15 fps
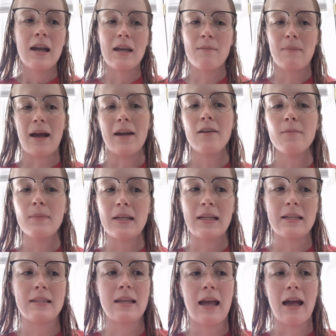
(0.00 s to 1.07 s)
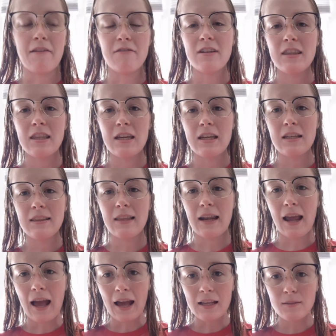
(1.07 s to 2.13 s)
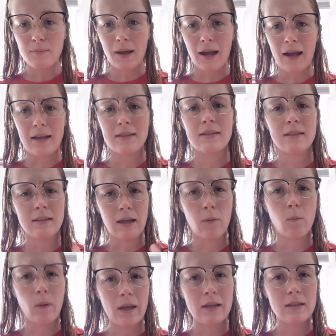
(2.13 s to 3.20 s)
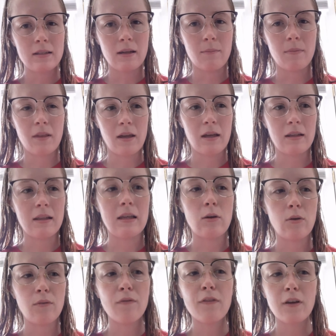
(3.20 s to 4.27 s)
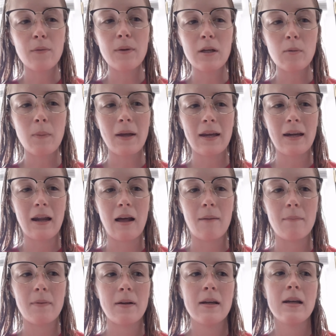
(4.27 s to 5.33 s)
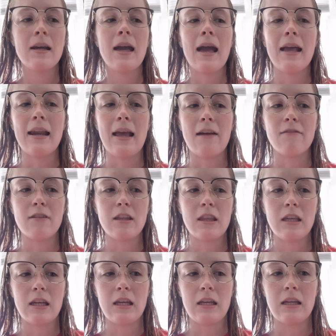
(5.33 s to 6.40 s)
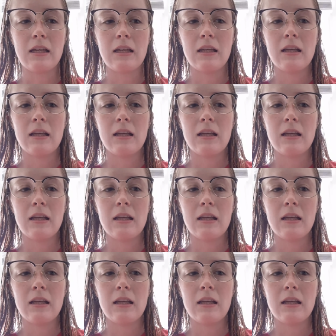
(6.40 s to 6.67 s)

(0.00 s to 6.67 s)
And matter means everything that has mass, that weighs something, that you can feel when you pick it up, and everything